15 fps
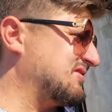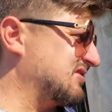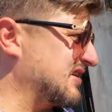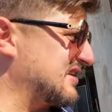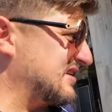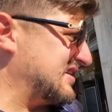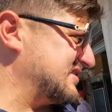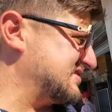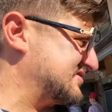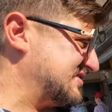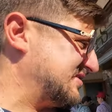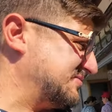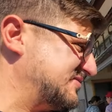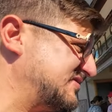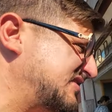go get an ice
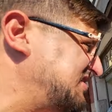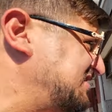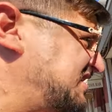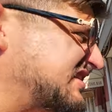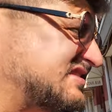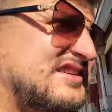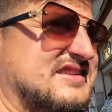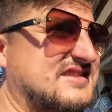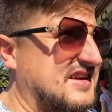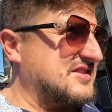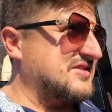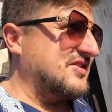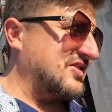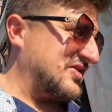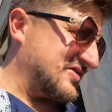cream. It's not
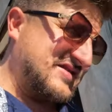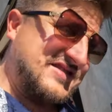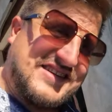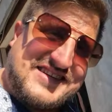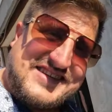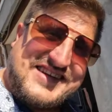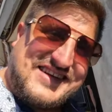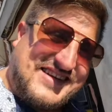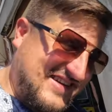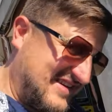10 euros, see?